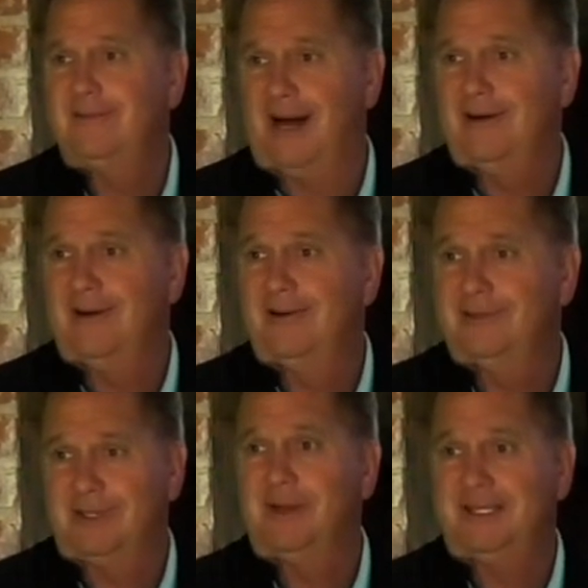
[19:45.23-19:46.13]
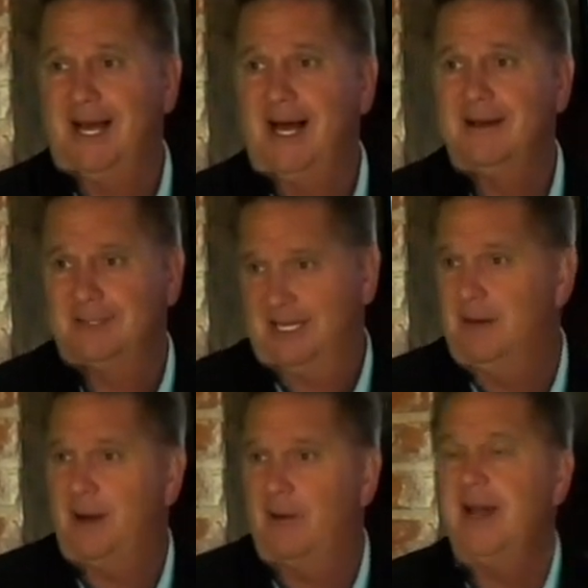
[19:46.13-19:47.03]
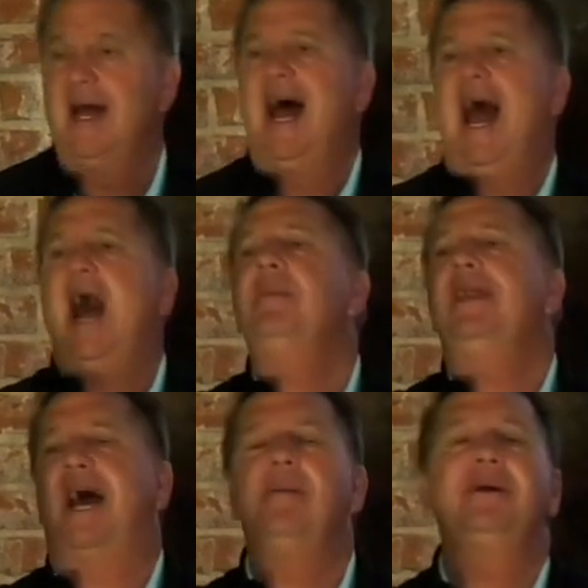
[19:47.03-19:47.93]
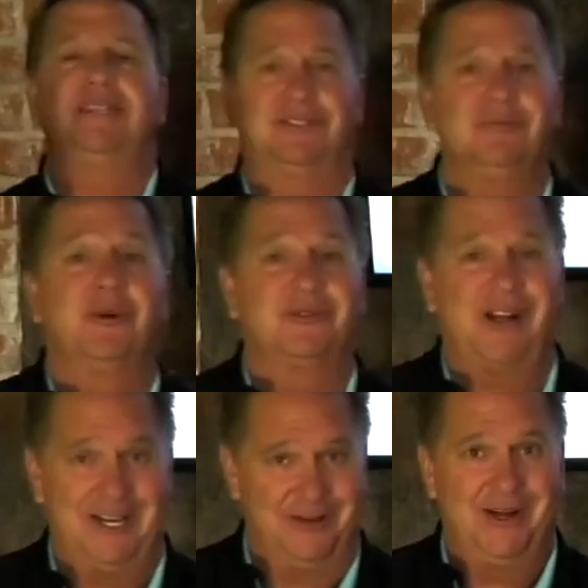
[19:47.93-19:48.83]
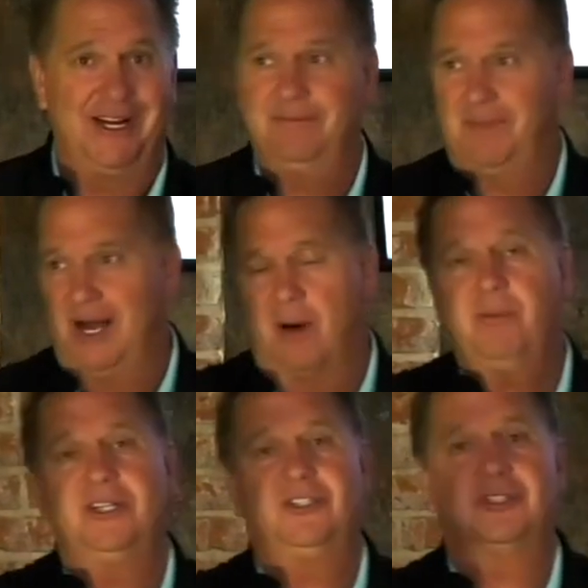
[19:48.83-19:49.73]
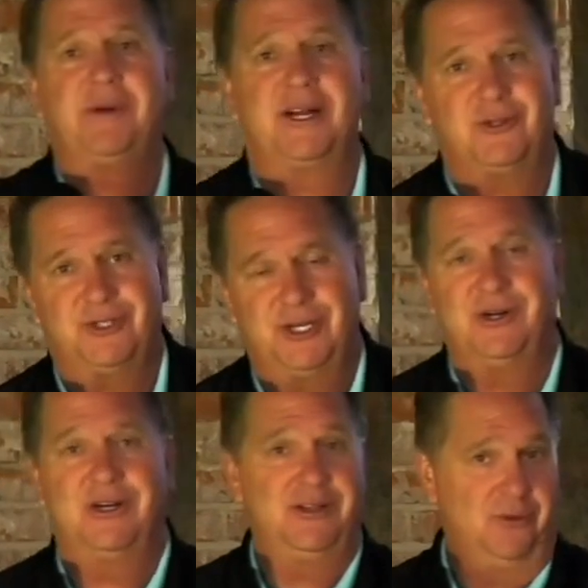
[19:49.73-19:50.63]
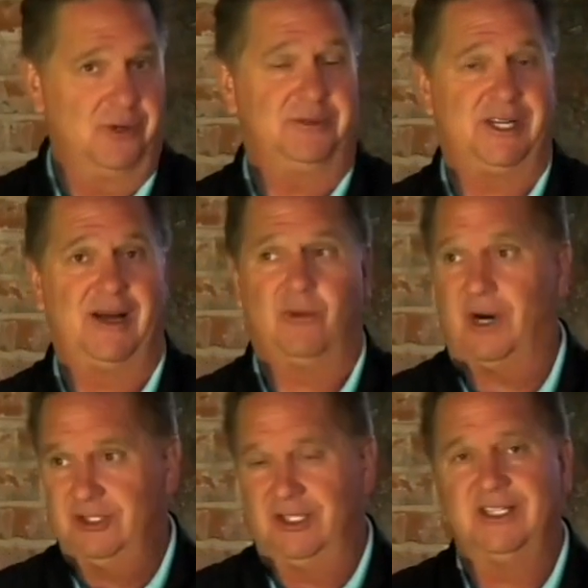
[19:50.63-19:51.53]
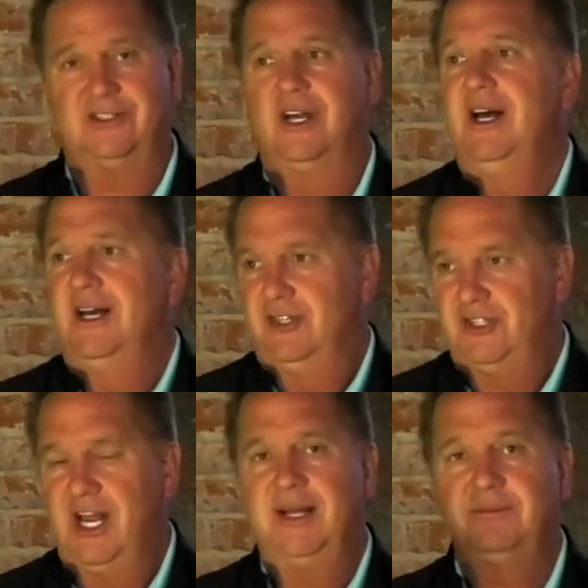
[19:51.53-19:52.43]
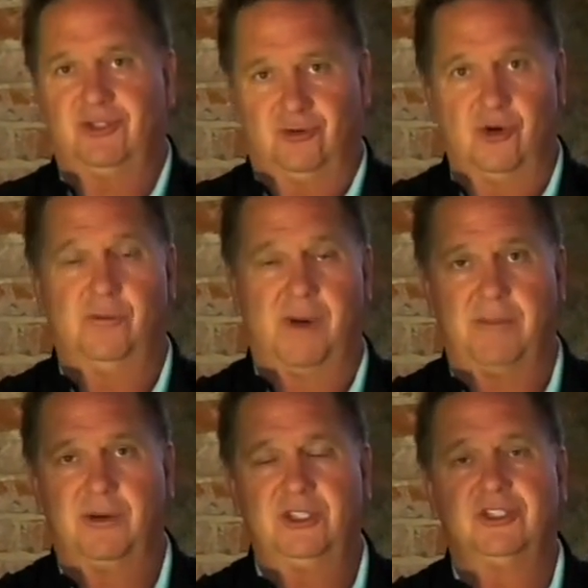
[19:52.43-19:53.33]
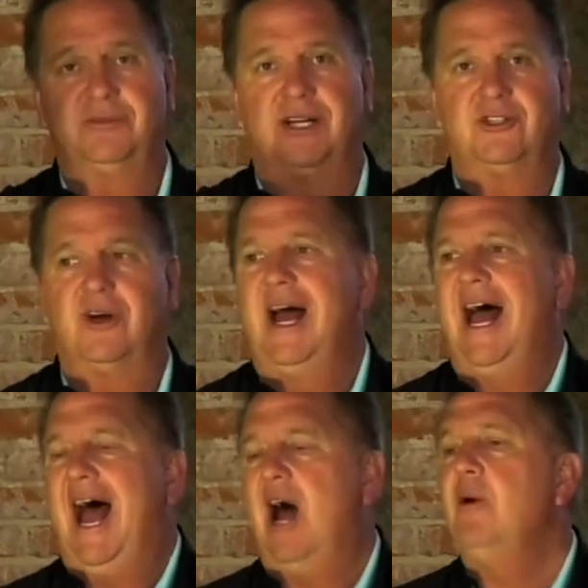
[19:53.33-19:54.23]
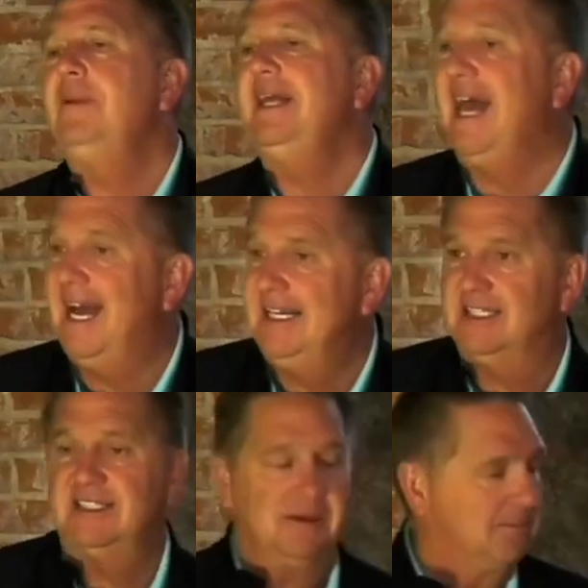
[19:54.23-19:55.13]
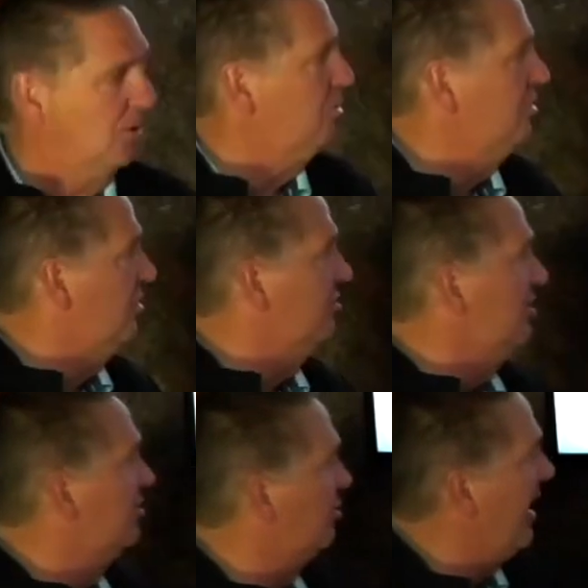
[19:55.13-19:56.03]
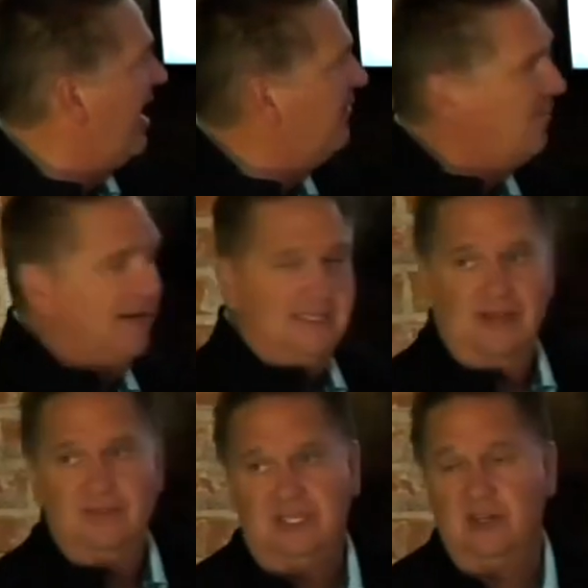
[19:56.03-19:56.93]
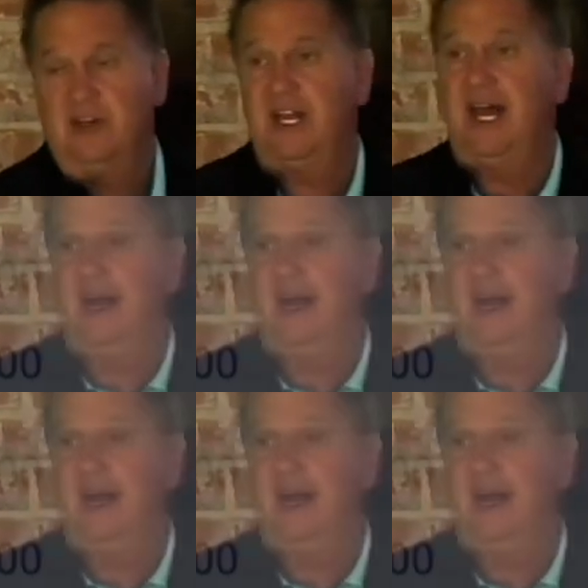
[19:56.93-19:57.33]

I don't know, something like that. Absolutely. Sound about right? How many, how about this? This is more exciting. You ready? Yes. My operations manager's here in the room today watching this. James Stroop, my operations manager. How many agents and broker associates do we have on my seventh tier today?